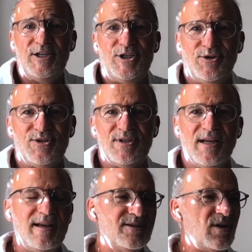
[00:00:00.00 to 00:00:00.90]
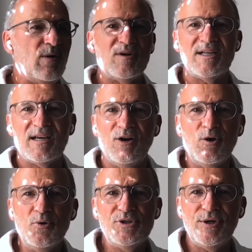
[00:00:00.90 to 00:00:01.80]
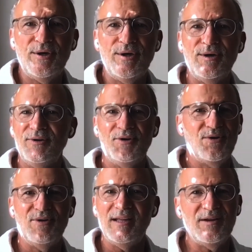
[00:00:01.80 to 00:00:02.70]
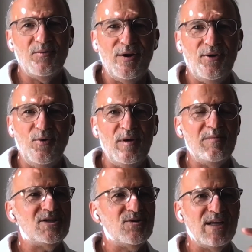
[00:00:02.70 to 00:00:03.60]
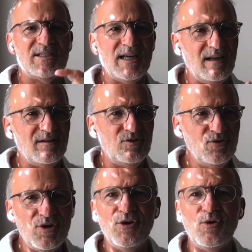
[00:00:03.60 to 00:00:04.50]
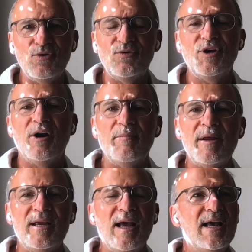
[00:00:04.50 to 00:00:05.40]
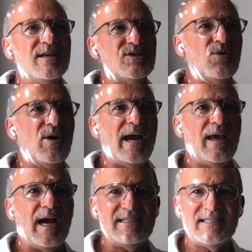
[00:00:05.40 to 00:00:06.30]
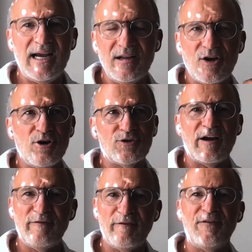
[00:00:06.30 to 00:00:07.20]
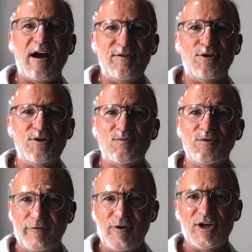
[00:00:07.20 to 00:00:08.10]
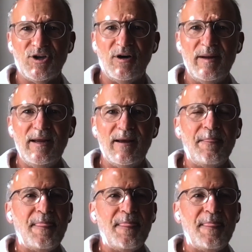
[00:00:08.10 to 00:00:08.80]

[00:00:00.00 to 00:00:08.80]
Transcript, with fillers: teachers. So I was like a loser, you know, they didn't know what to do with me. So they said, you're going to go to the army. So I, I signed a contract for five years with the French army.